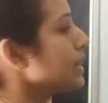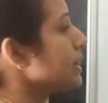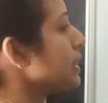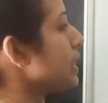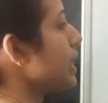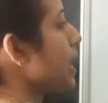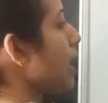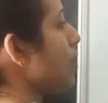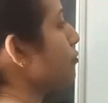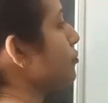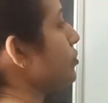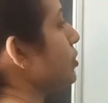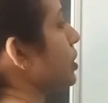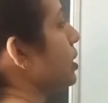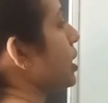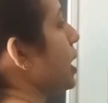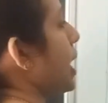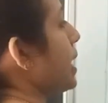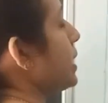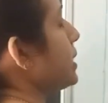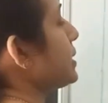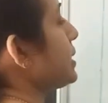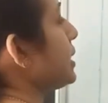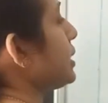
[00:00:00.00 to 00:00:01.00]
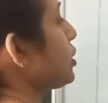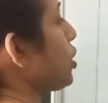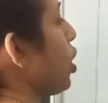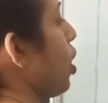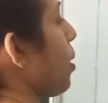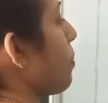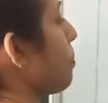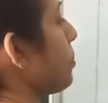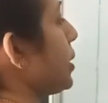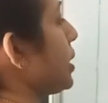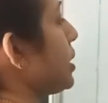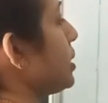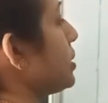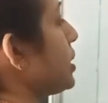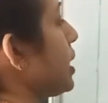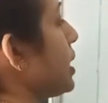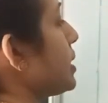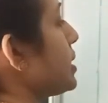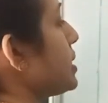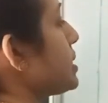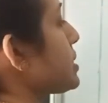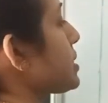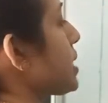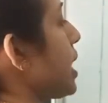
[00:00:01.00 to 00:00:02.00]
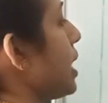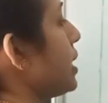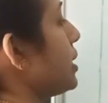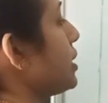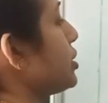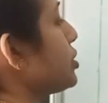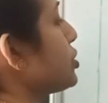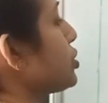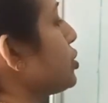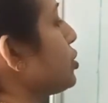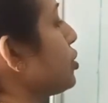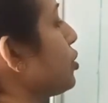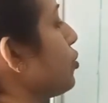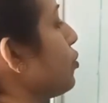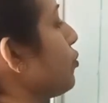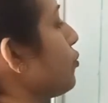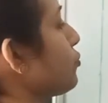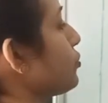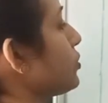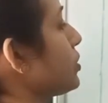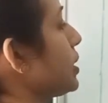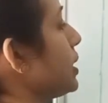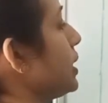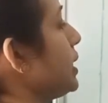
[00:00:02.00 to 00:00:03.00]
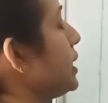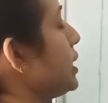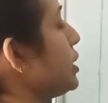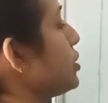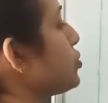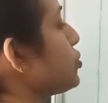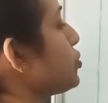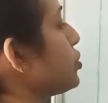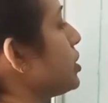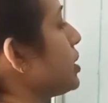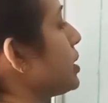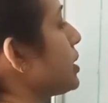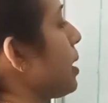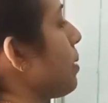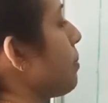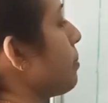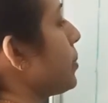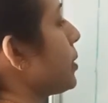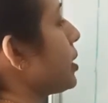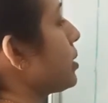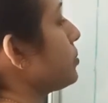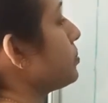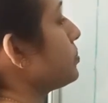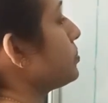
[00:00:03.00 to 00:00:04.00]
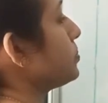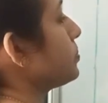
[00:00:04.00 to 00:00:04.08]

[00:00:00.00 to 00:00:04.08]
Then after write the topic, that is addition of 3-digit number.